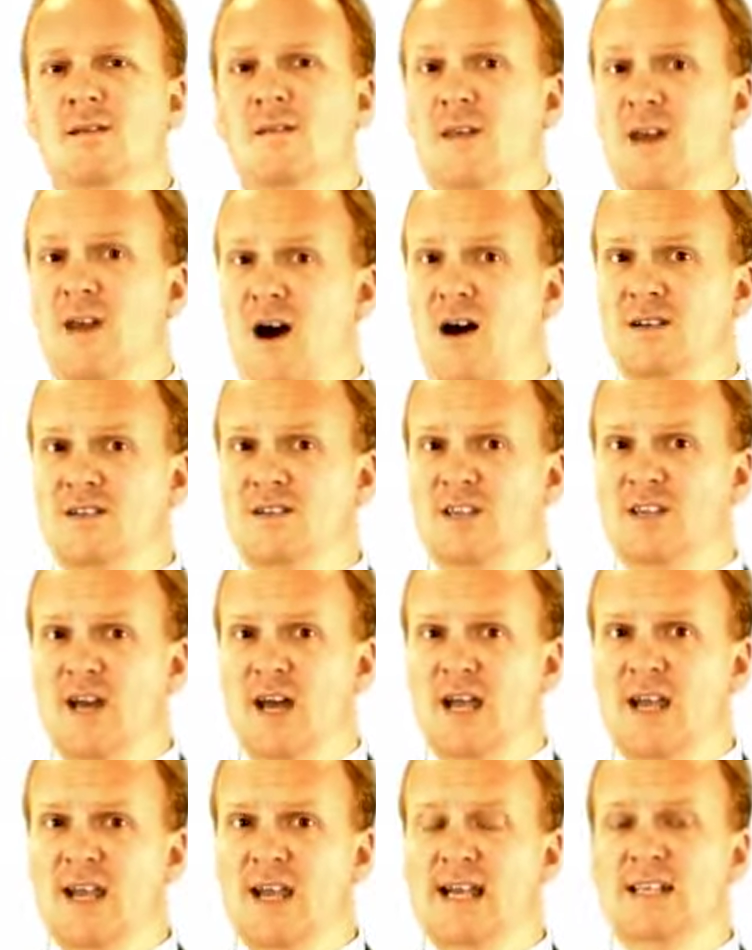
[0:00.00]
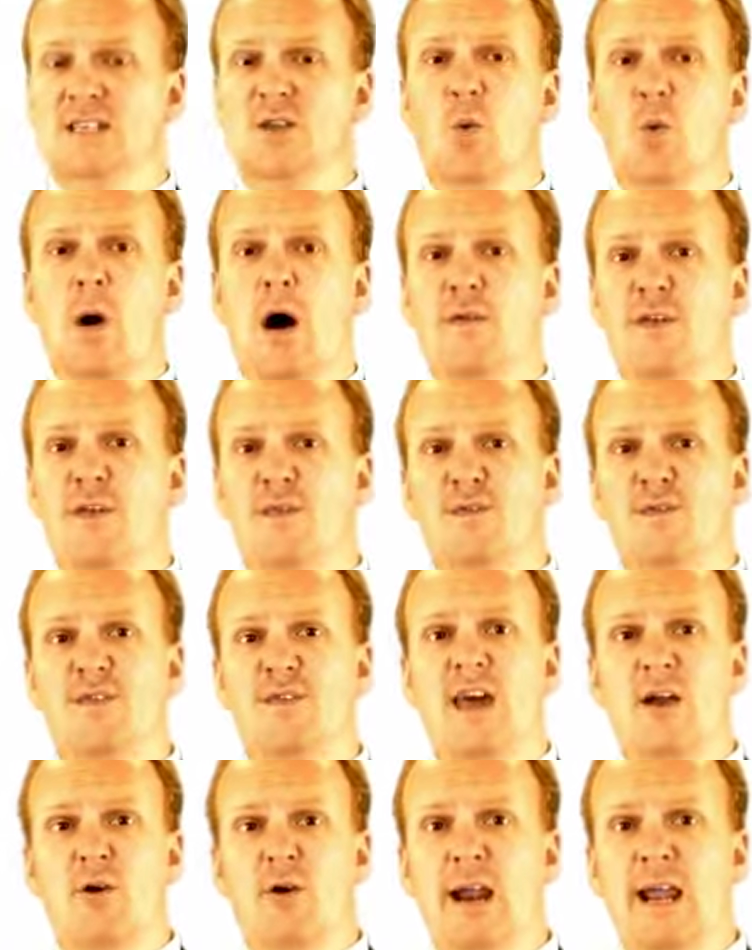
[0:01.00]
The answer is that while the
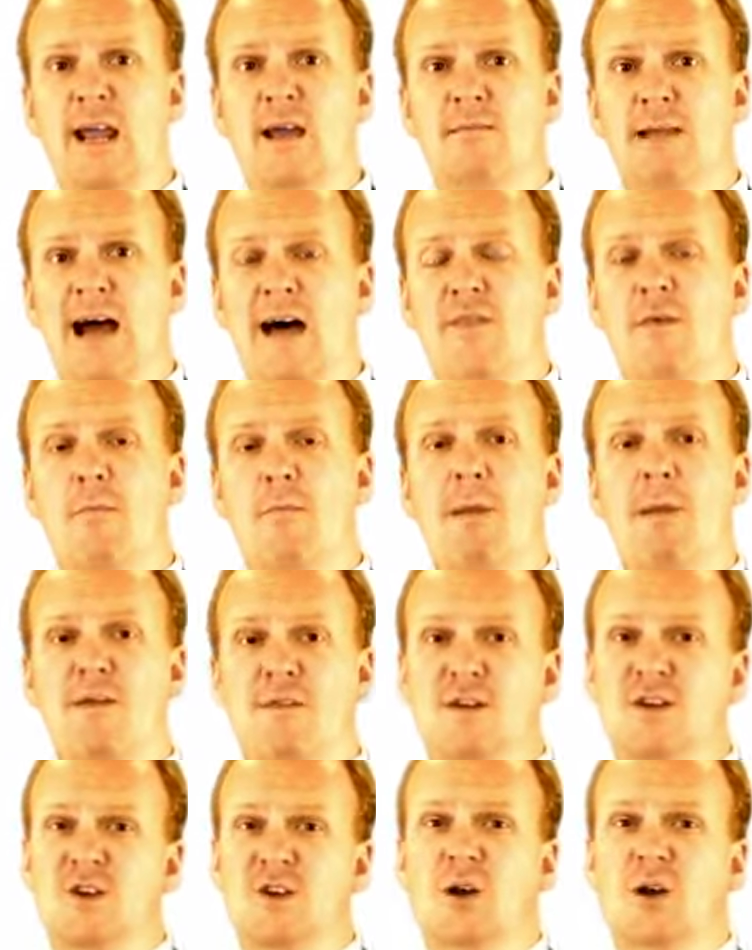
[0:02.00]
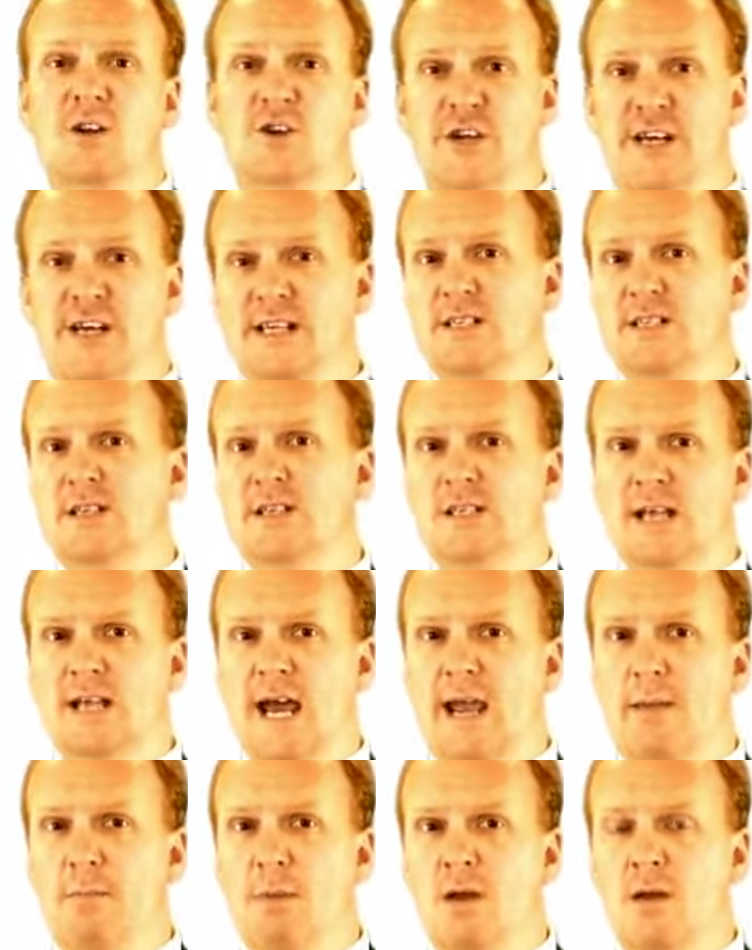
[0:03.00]
theory and the methodology is the
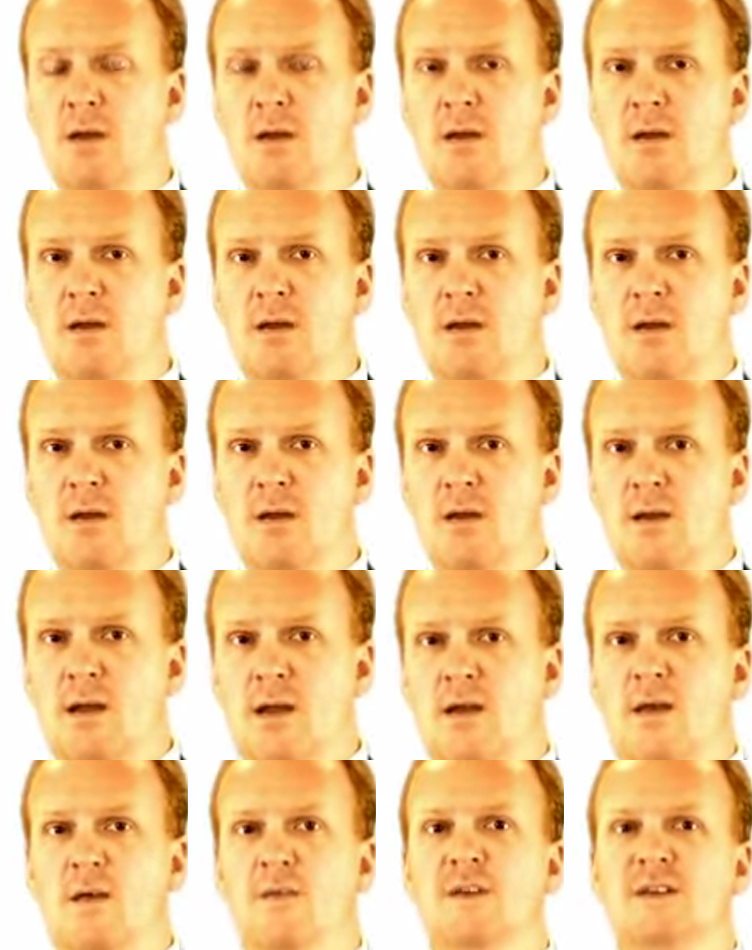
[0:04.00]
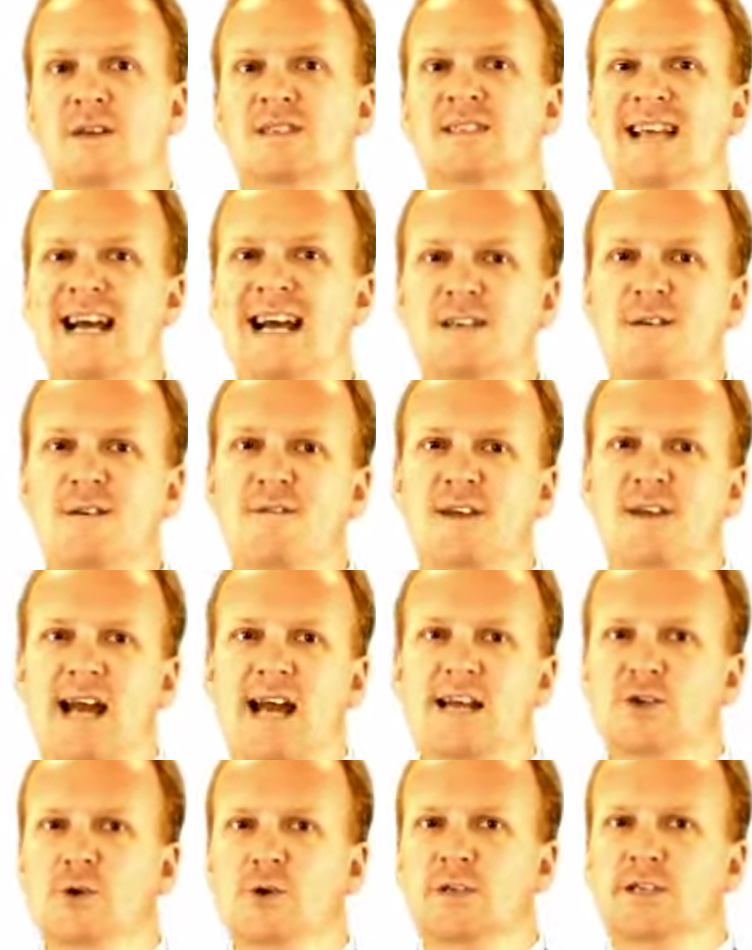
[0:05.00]
same, the set of
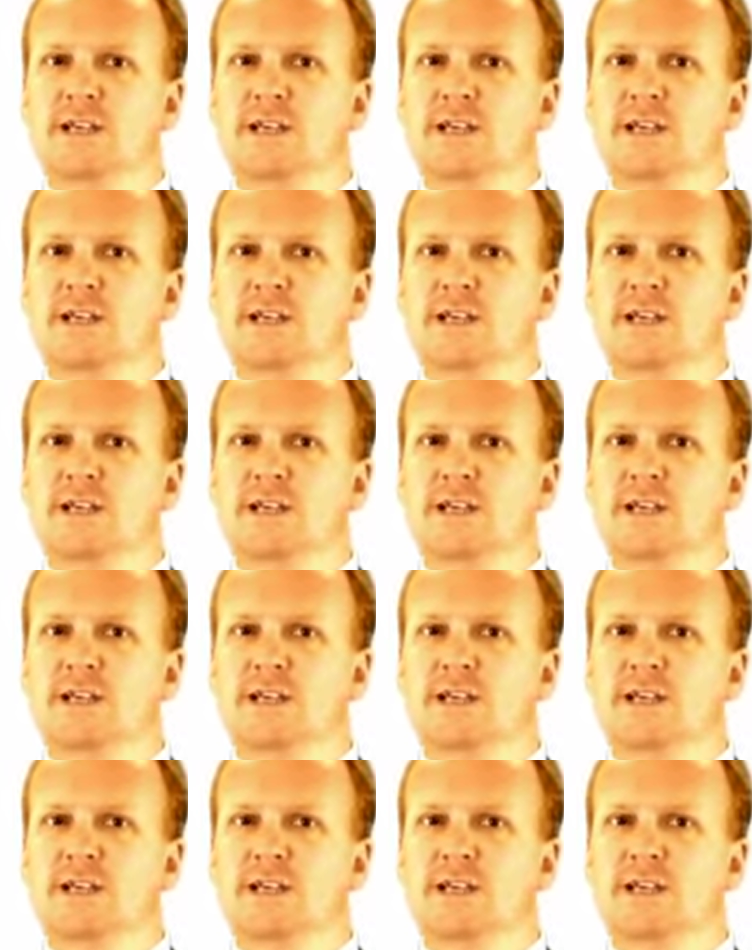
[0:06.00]
financial